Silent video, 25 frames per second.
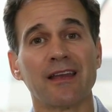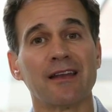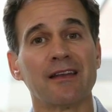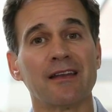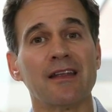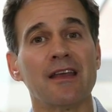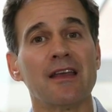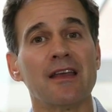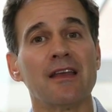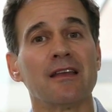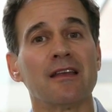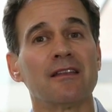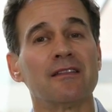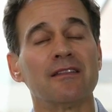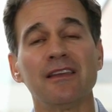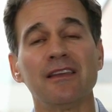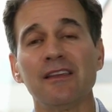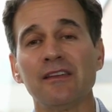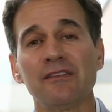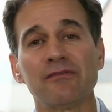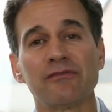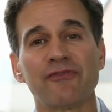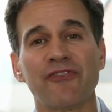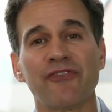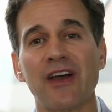And
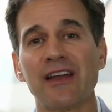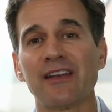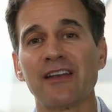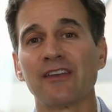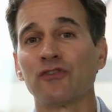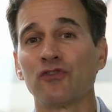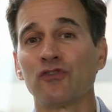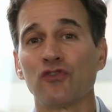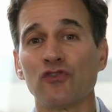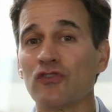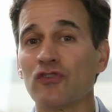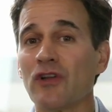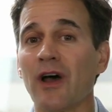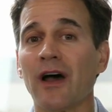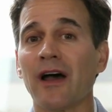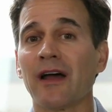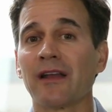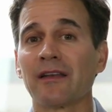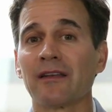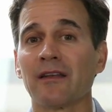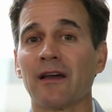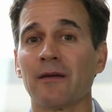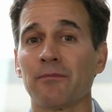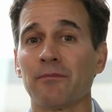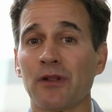these findings do
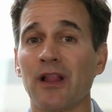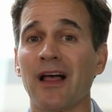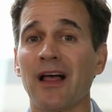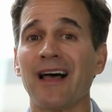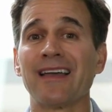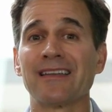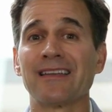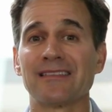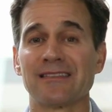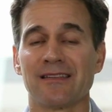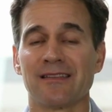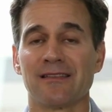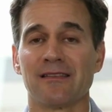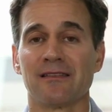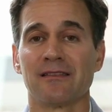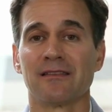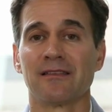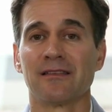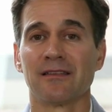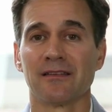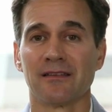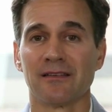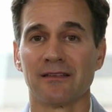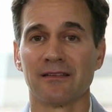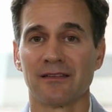not apply
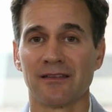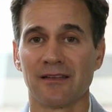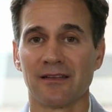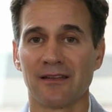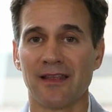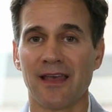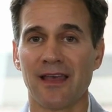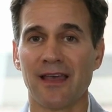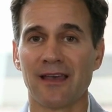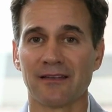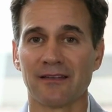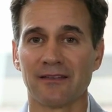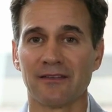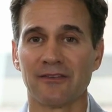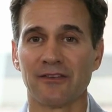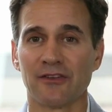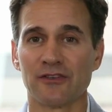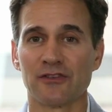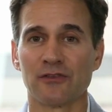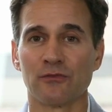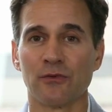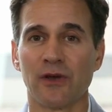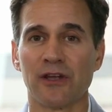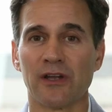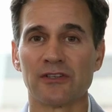to that
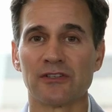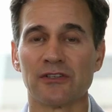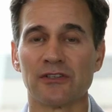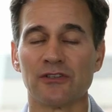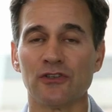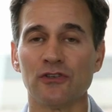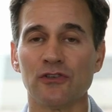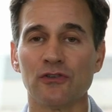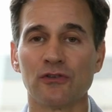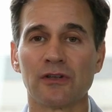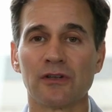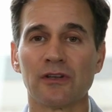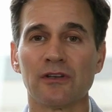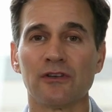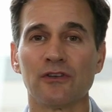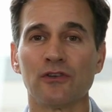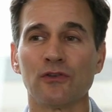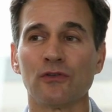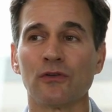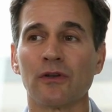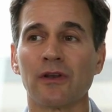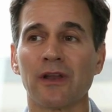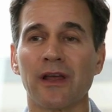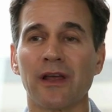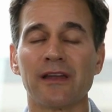situation. You can
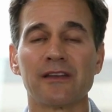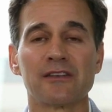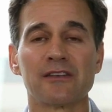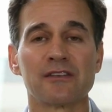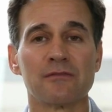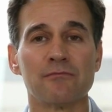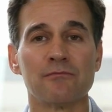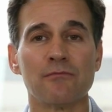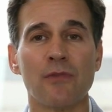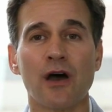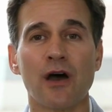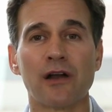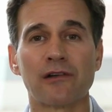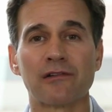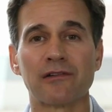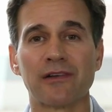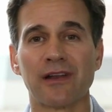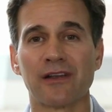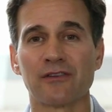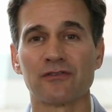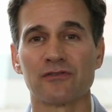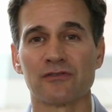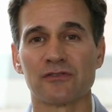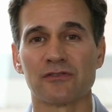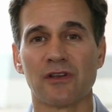do light to moderate
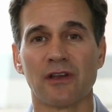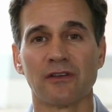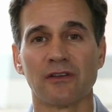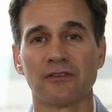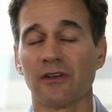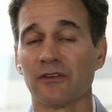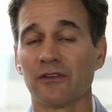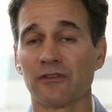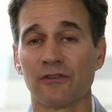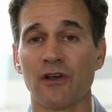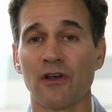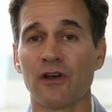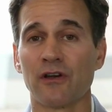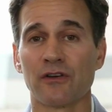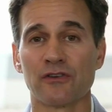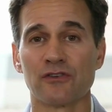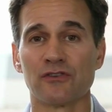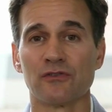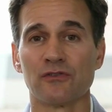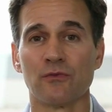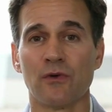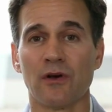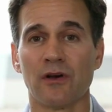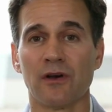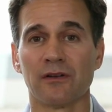exercise as long as
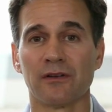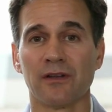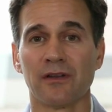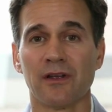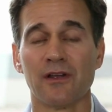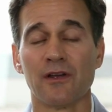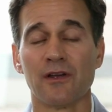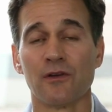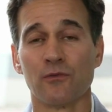you want.